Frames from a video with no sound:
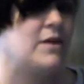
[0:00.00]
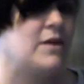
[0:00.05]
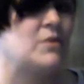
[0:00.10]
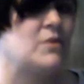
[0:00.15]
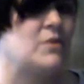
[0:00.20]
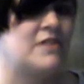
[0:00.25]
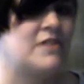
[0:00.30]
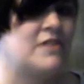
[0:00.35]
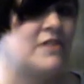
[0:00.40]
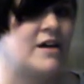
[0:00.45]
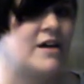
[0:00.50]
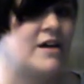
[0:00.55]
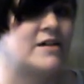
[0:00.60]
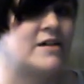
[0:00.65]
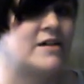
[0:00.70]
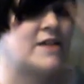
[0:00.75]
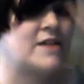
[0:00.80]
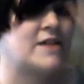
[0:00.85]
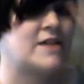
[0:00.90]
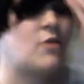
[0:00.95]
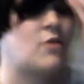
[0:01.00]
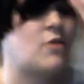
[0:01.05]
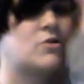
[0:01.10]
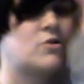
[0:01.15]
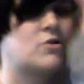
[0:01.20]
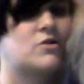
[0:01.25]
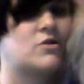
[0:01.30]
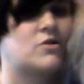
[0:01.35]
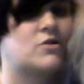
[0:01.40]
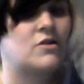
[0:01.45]
with that, because I
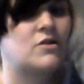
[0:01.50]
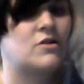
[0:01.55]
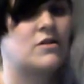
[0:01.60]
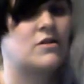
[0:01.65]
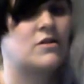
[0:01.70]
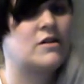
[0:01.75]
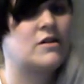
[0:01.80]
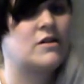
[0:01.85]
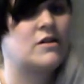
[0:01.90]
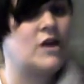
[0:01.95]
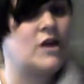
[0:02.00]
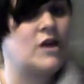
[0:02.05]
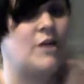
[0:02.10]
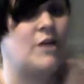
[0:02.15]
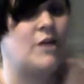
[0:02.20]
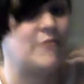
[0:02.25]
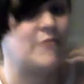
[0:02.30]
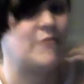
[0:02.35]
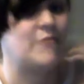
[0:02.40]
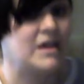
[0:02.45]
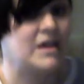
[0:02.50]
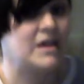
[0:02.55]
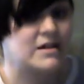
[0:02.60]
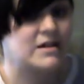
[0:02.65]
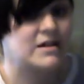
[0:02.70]
ordered comics,